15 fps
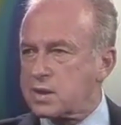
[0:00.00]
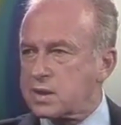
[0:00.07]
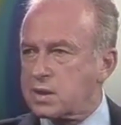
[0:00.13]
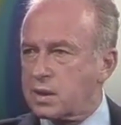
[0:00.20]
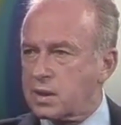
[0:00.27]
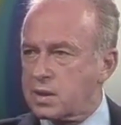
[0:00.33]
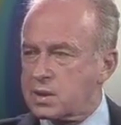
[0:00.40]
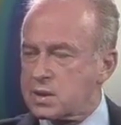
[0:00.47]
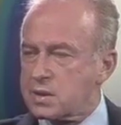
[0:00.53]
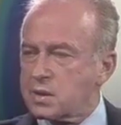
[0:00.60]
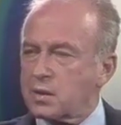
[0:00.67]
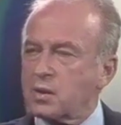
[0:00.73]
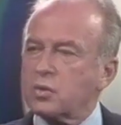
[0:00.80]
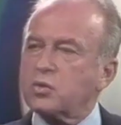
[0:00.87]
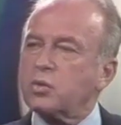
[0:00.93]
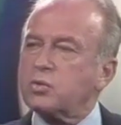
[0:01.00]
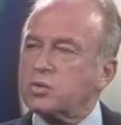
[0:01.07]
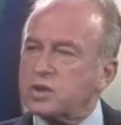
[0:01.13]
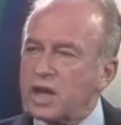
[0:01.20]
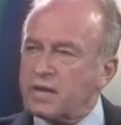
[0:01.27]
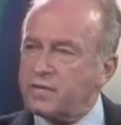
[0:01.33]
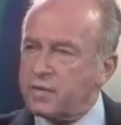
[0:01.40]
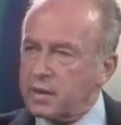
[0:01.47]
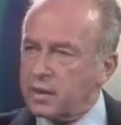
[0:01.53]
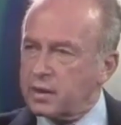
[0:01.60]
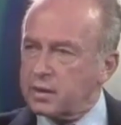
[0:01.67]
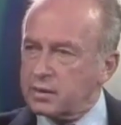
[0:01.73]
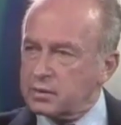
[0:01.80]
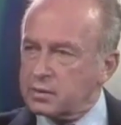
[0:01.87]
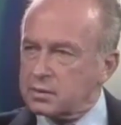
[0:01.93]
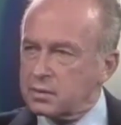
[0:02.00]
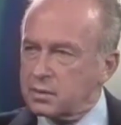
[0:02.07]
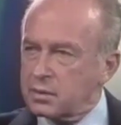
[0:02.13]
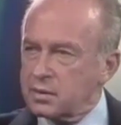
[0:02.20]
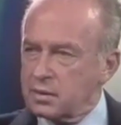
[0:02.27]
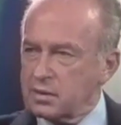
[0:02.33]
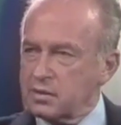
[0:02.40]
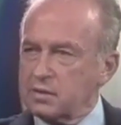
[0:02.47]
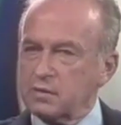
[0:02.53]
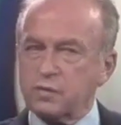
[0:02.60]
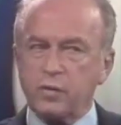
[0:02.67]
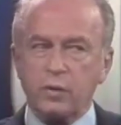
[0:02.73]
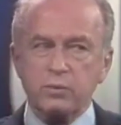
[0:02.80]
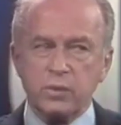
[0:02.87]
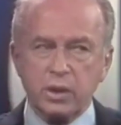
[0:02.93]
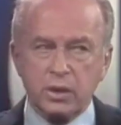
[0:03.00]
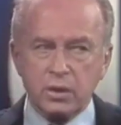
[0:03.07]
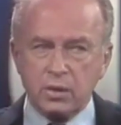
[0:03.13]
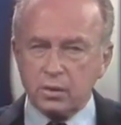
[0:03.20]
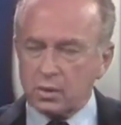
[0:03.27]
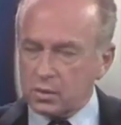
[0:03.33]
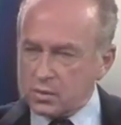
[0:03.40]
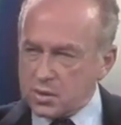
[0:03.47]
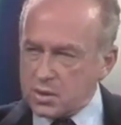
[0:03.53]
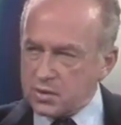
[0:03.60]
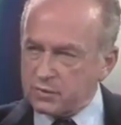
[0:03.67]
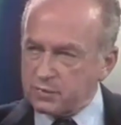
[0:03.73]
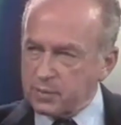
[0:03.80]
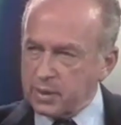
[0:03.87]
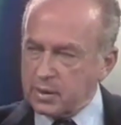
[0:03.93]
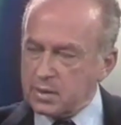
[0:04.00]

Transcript: to put pressure on the United States to deviate